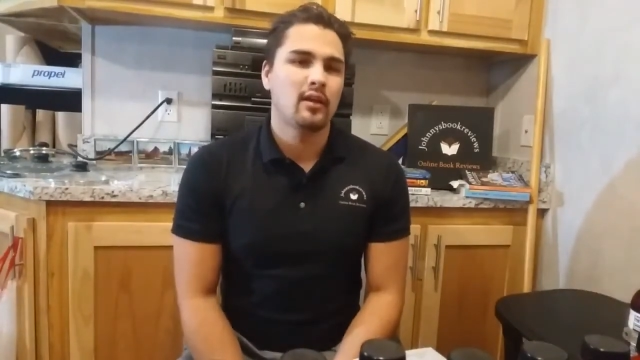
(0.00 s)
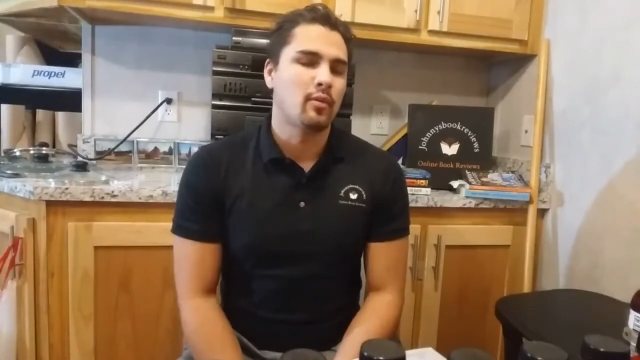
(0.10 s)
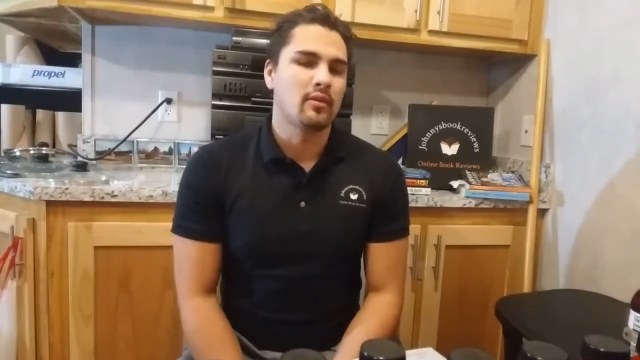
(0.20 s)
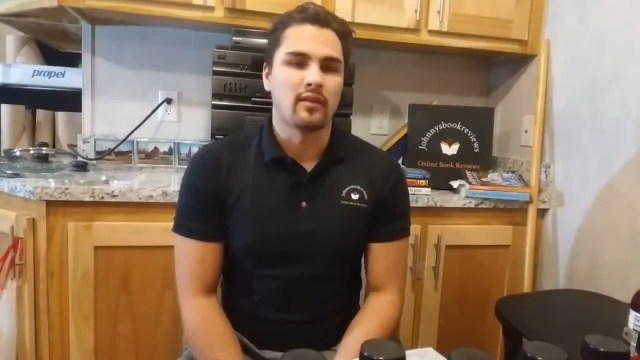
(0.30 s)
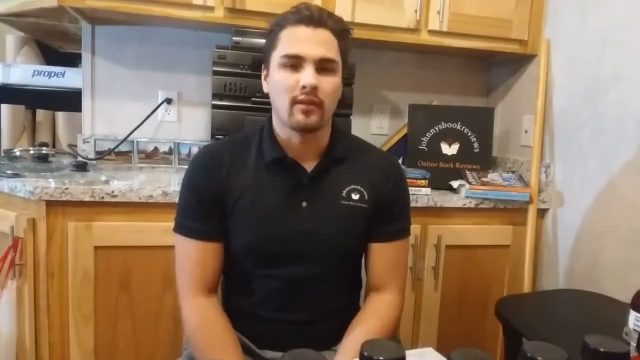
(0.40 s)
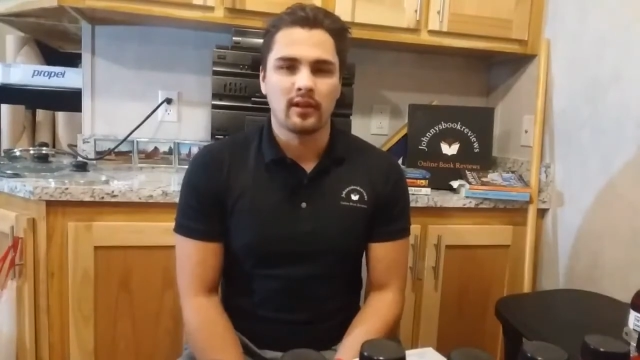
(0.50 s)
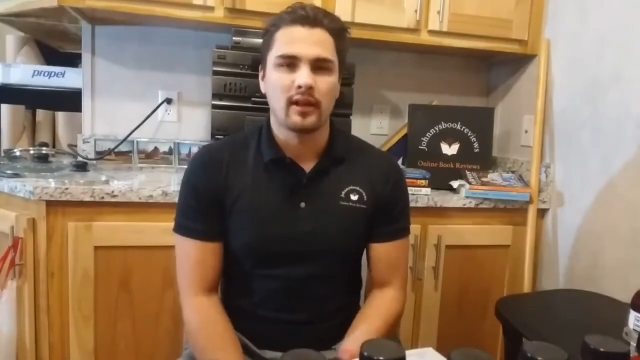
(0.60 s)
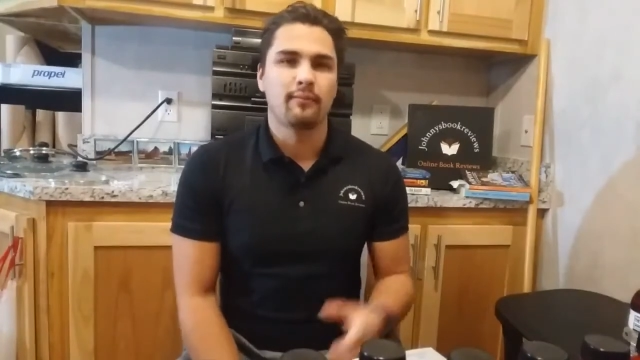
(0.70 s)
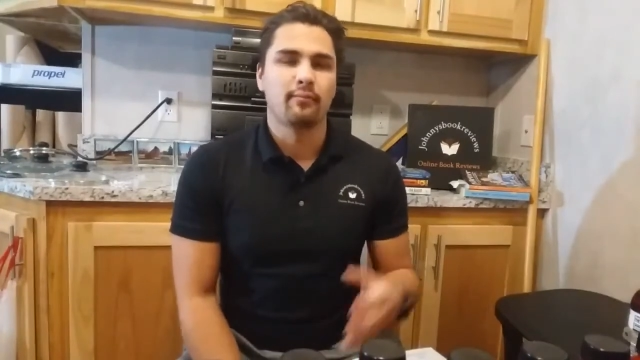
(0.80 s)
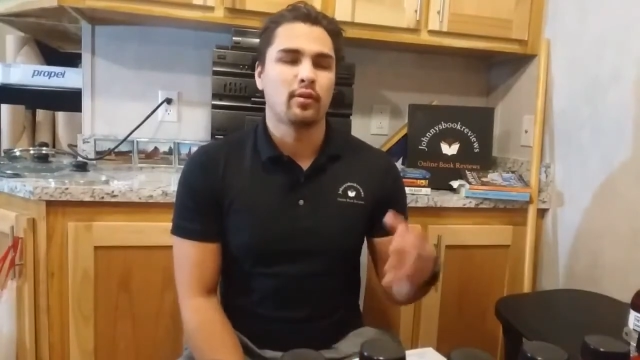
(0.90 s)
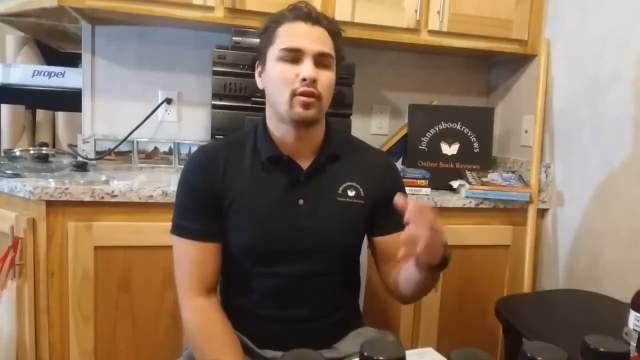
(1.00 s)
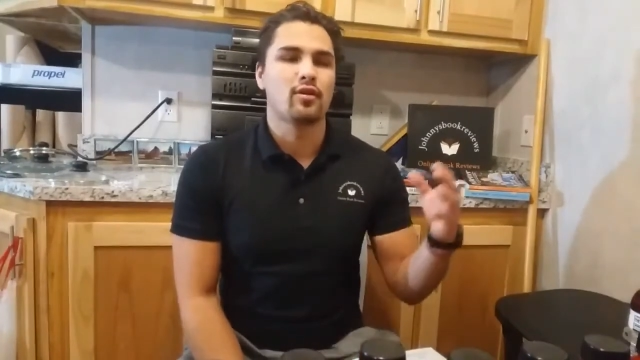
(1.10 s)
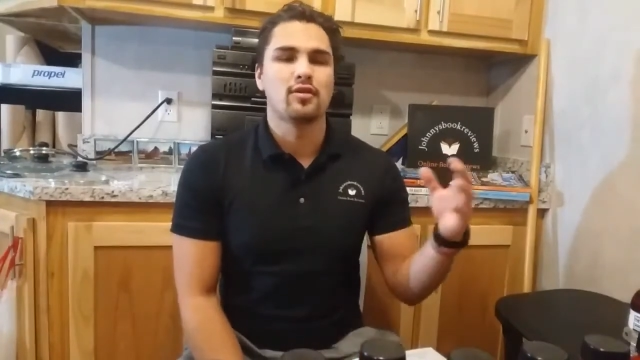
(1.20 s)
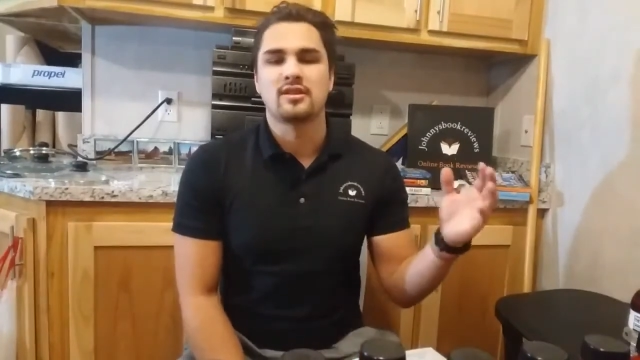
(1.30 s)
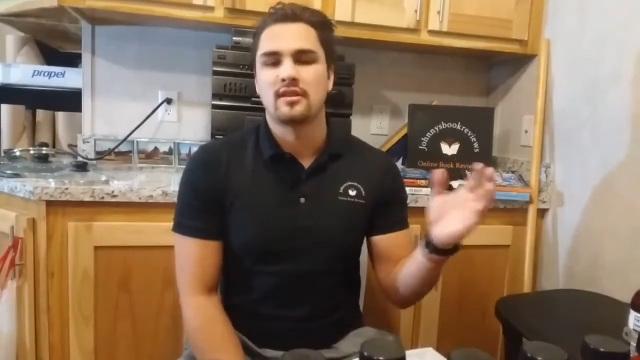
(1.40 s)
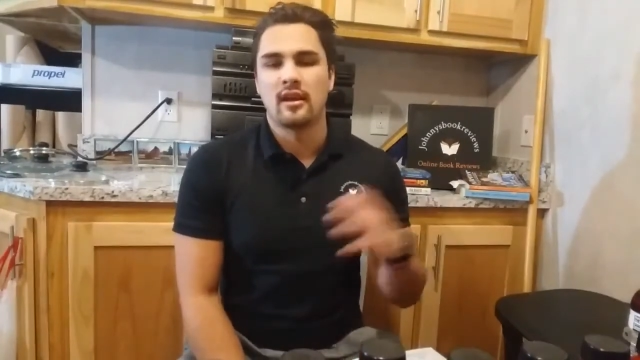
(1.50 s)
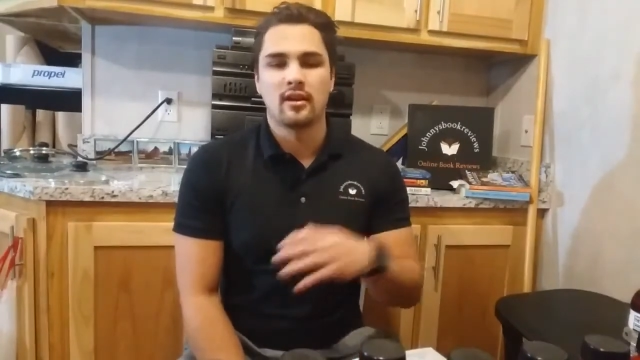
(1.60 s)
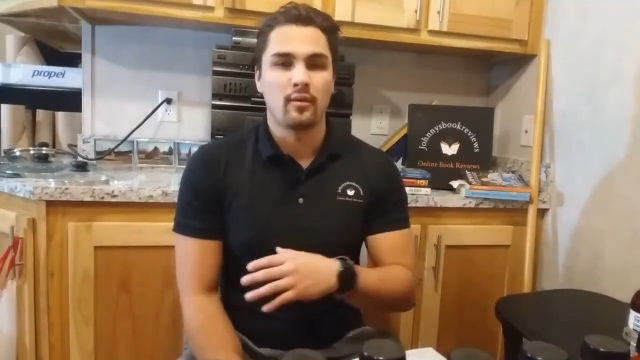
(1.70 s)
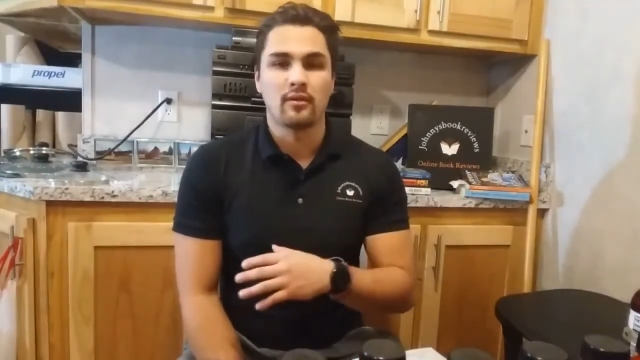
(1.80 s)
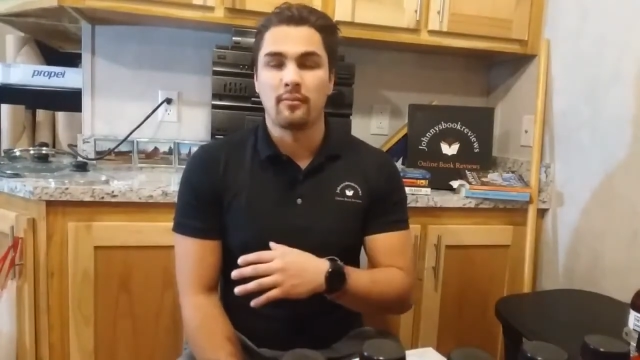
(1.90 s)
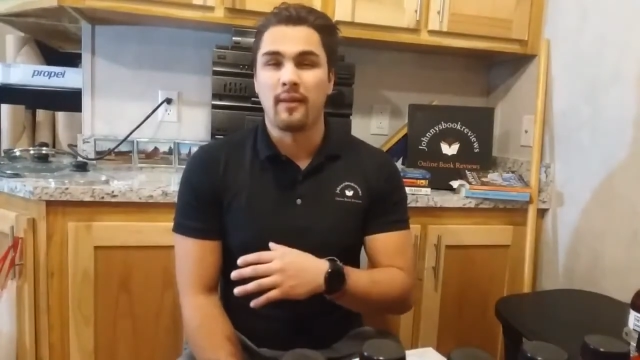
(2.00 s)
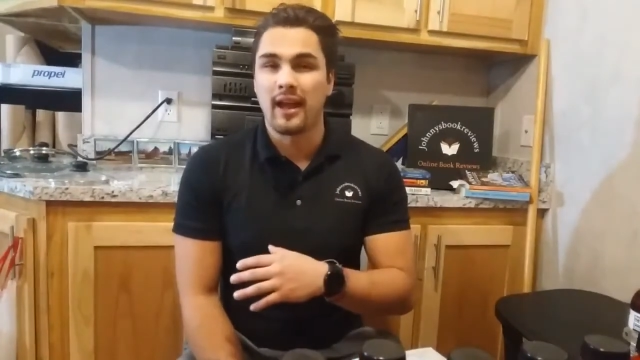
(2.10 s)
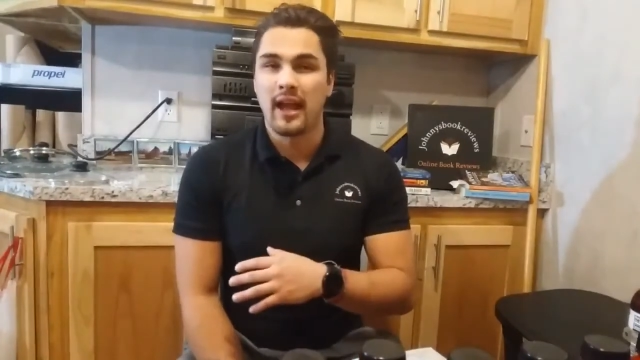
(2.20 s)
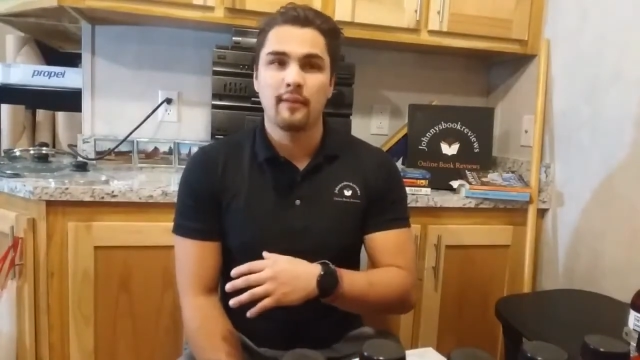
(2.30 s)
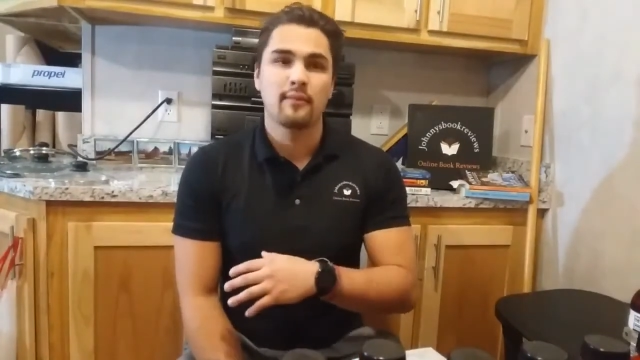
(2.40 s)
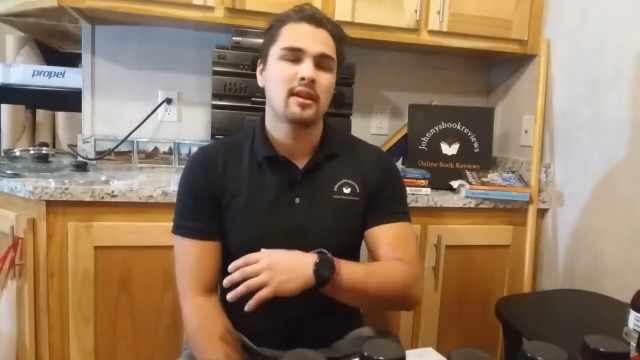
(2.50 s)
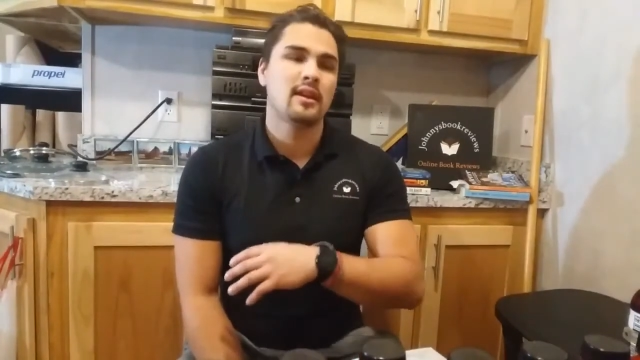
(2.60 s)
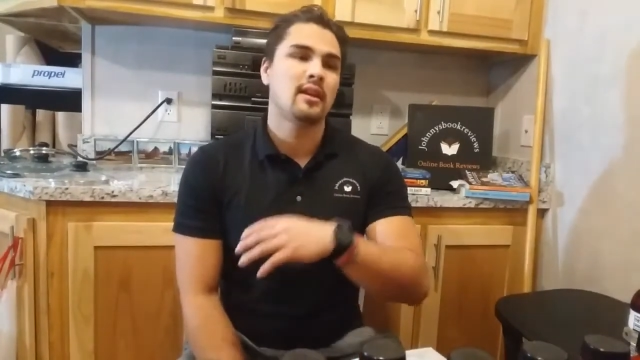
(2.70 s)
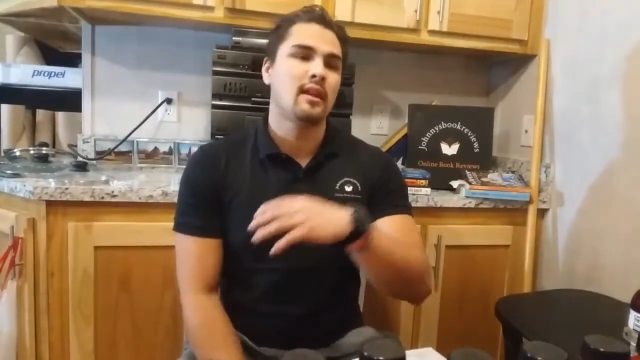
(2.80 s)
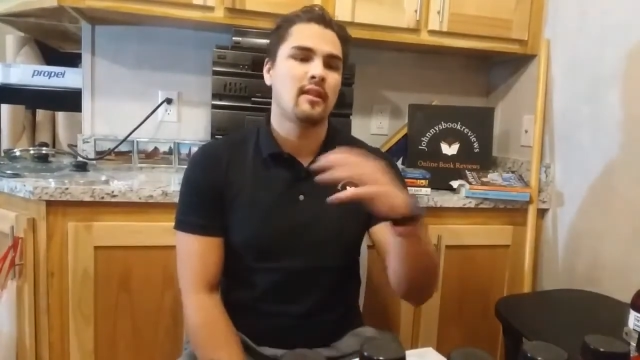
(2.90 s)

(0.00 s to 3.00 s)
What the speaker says: He went to the Clippers, and then he went to Miami,